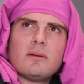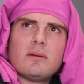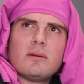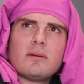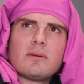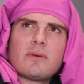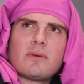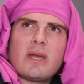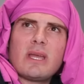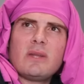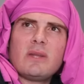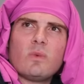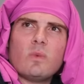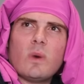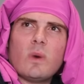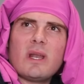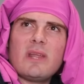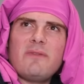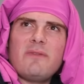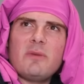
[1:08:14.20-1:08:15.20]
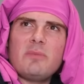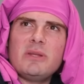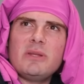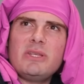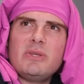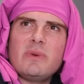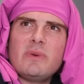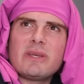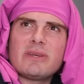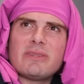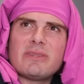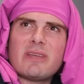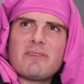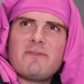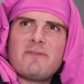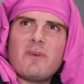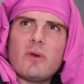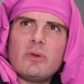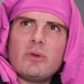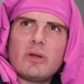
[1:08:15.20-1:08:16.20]
Ryan, what have you been doing on that
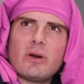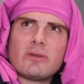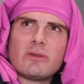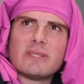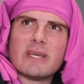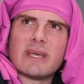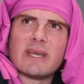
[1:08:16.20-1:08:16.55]
phone all day?